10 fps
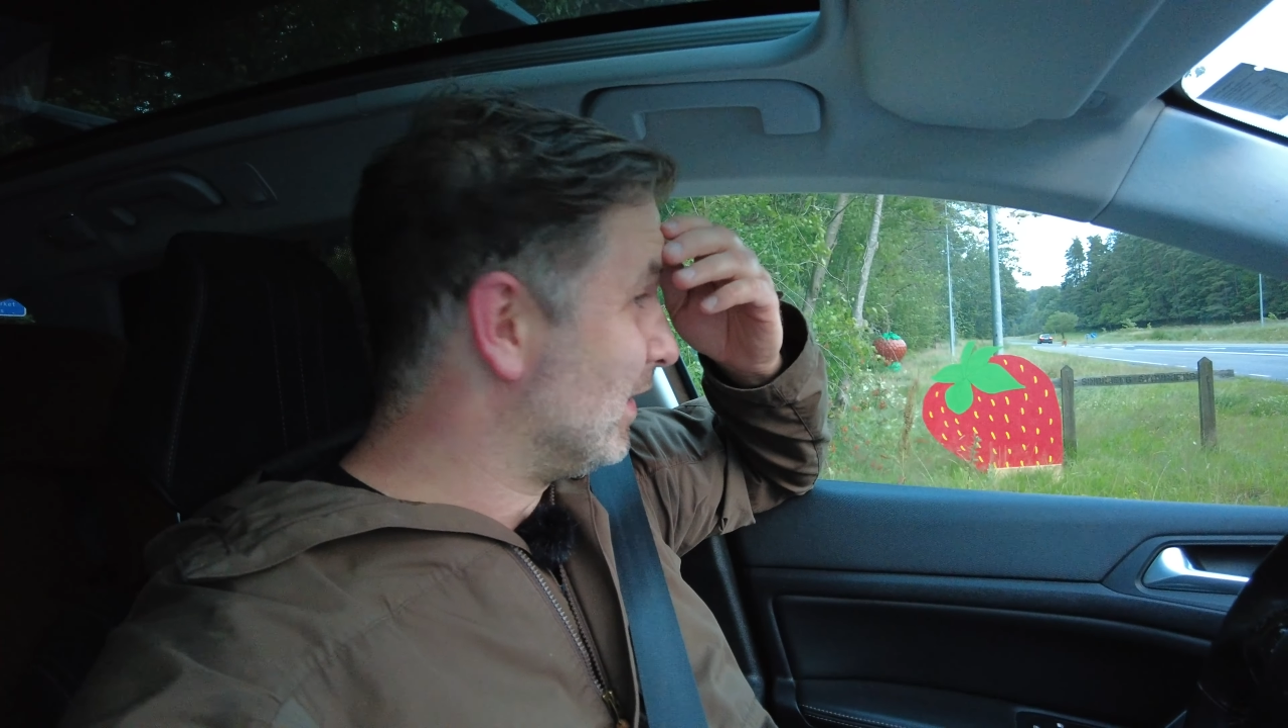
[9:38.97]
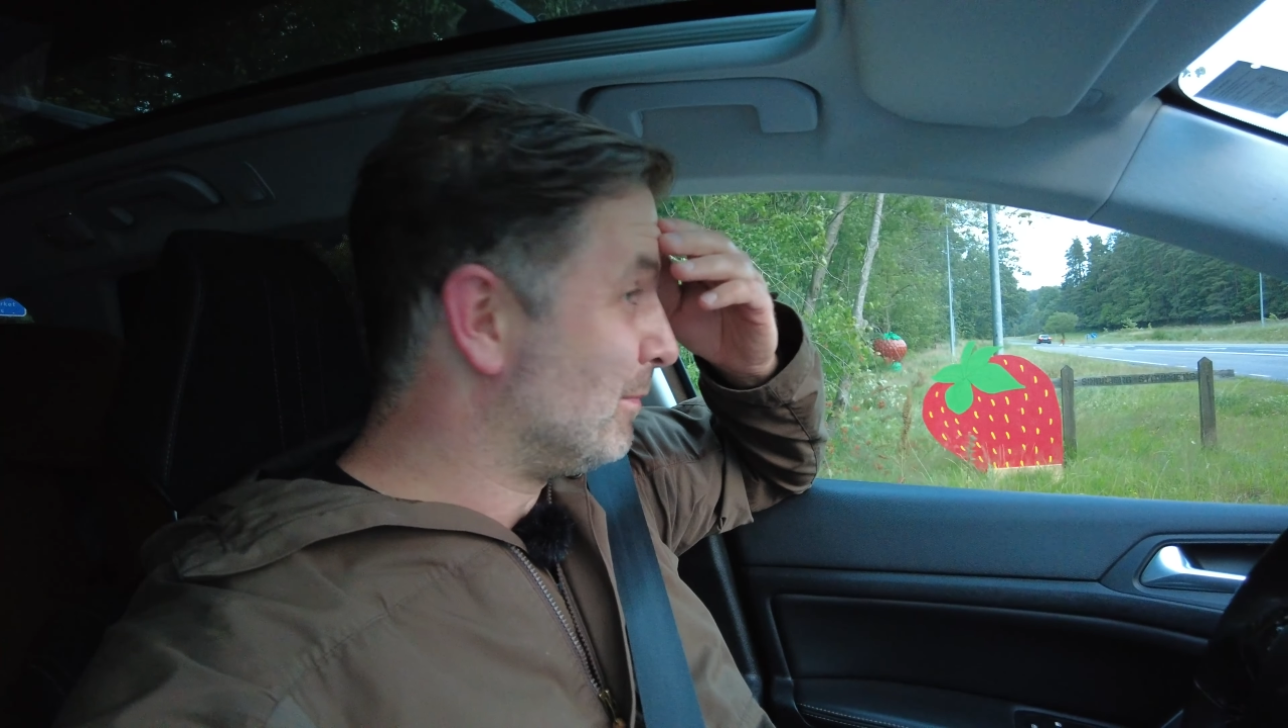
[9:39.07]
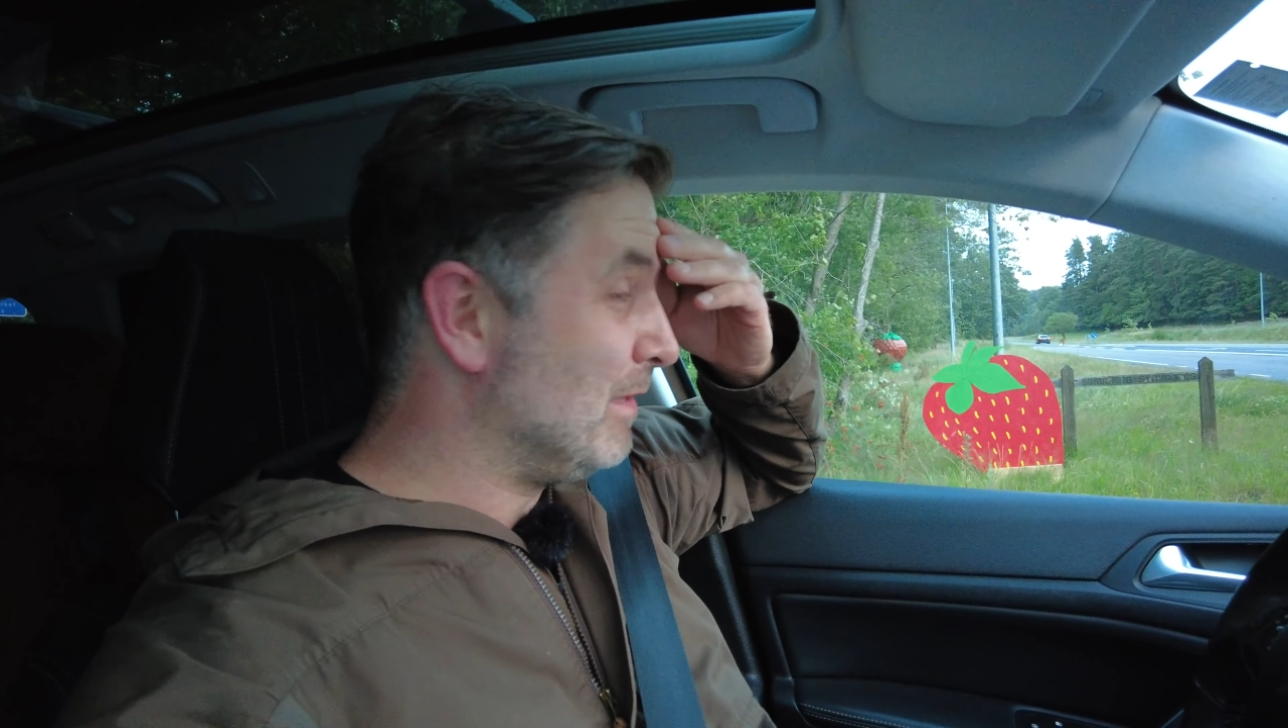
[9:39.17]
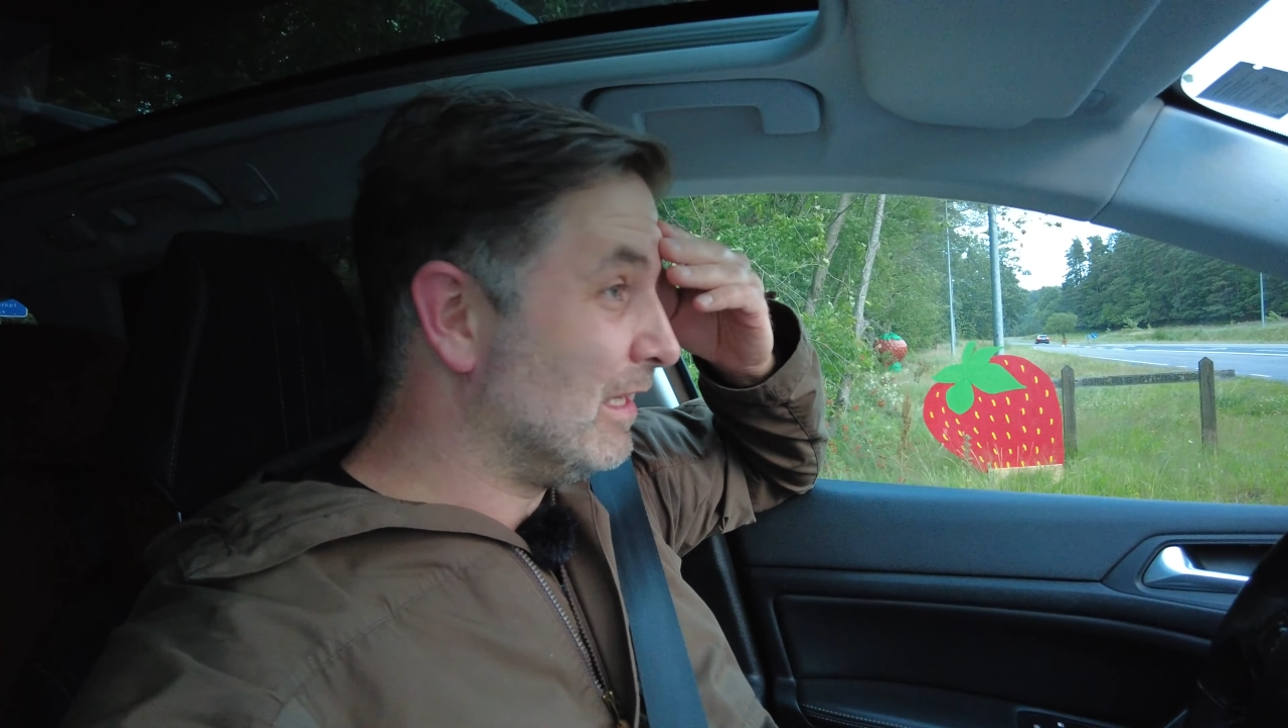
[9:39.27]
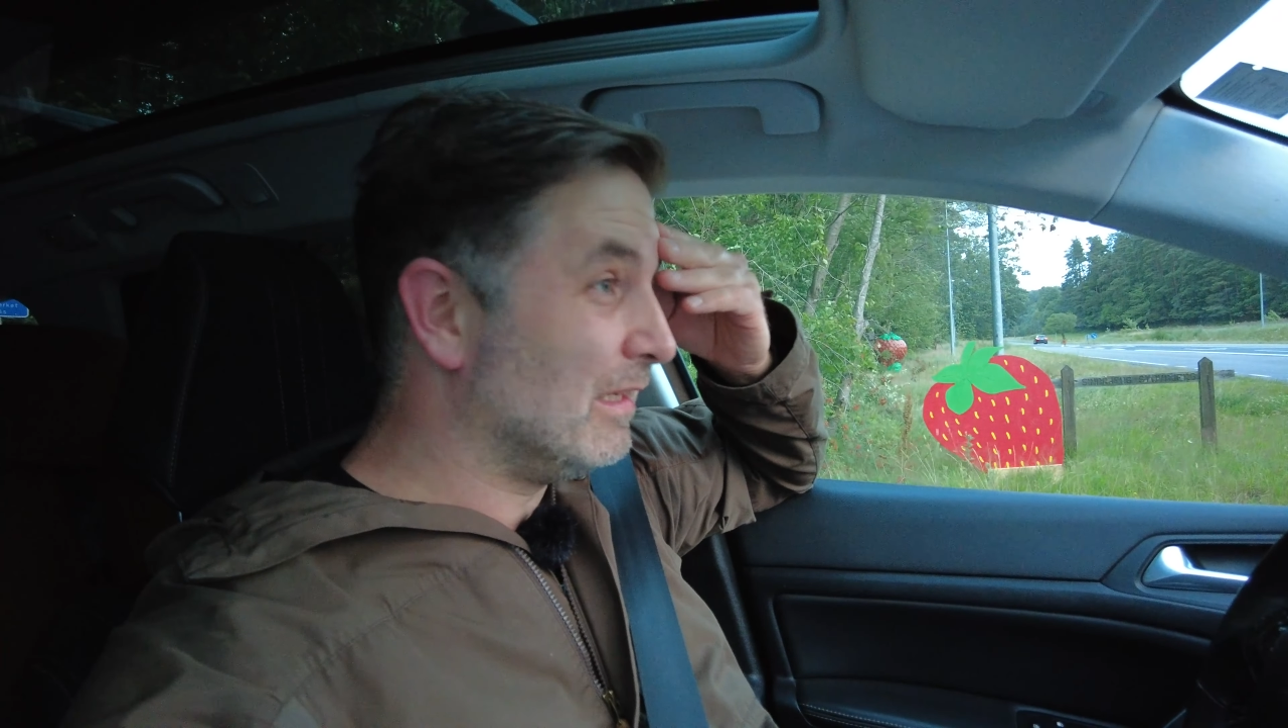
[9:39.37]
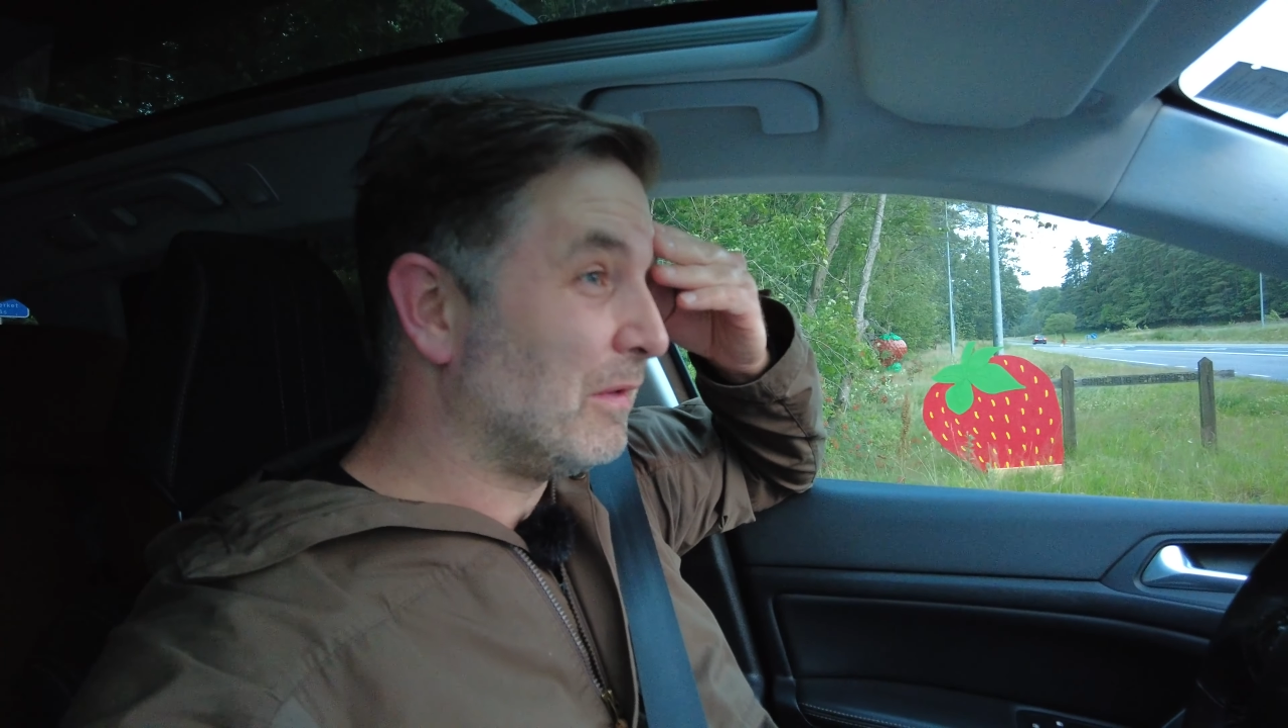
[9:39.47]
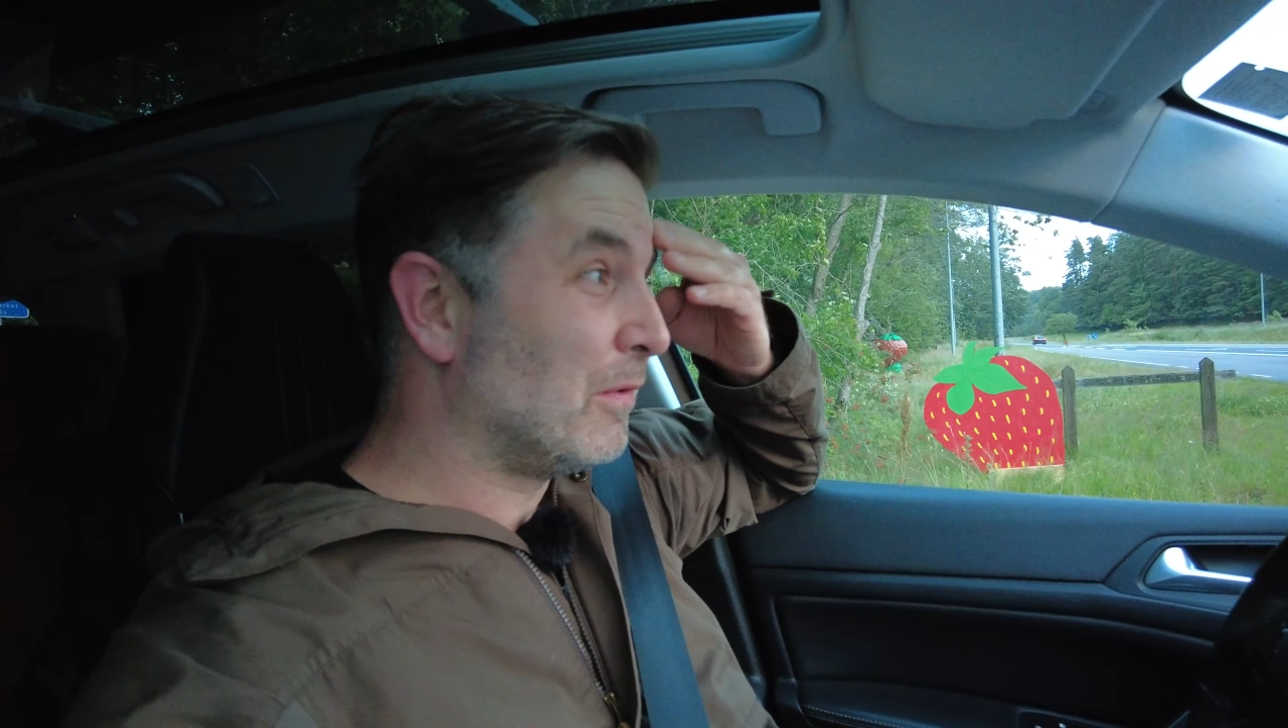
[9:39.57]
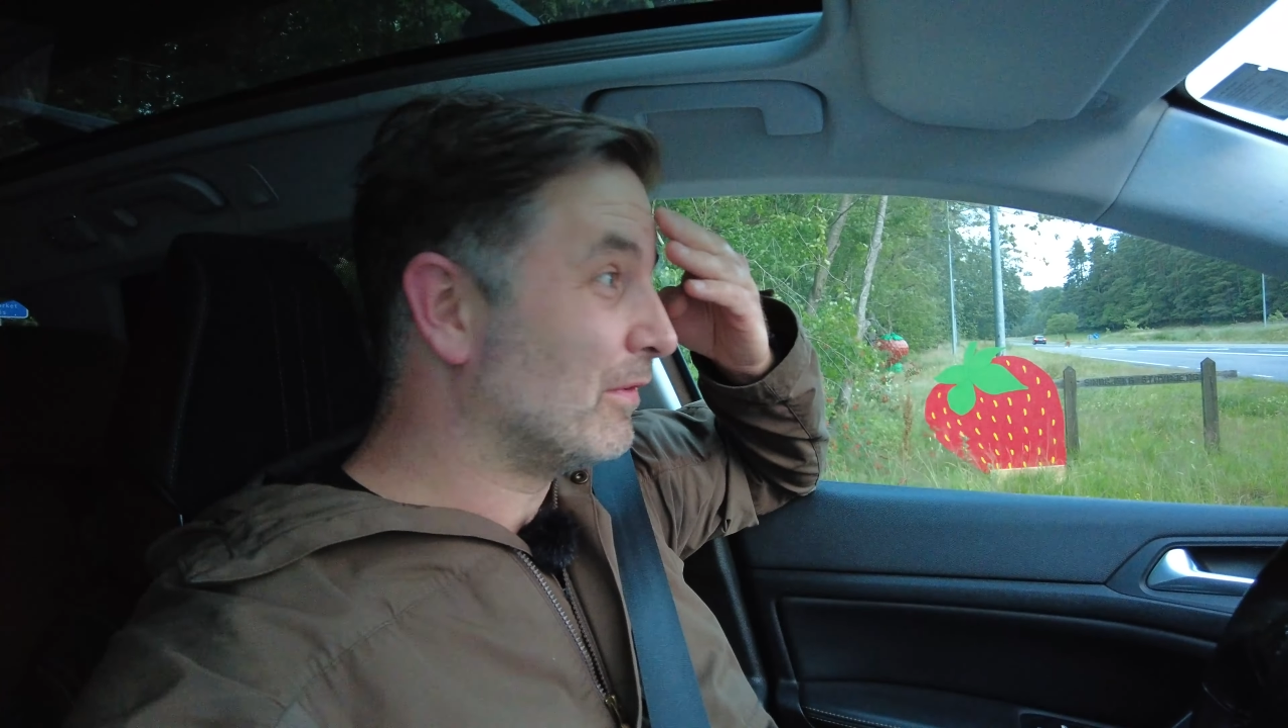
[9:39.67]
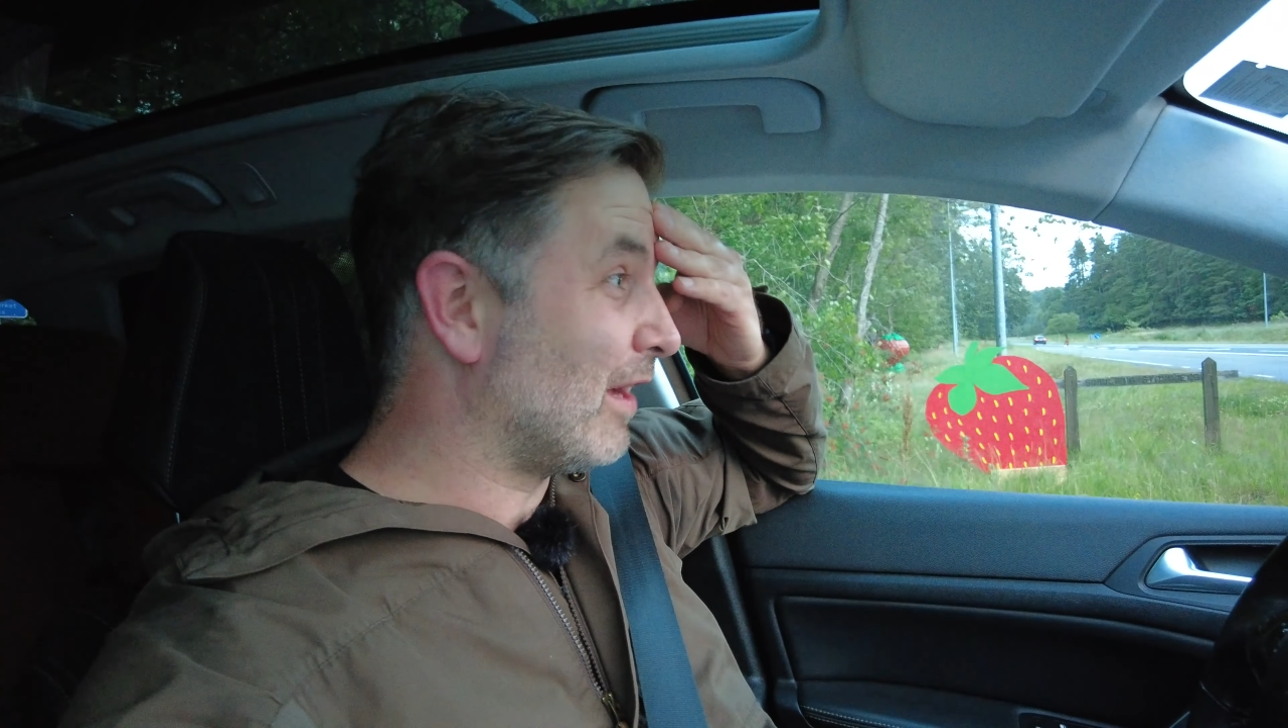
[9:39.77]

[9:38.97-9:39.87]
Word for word: It's been a long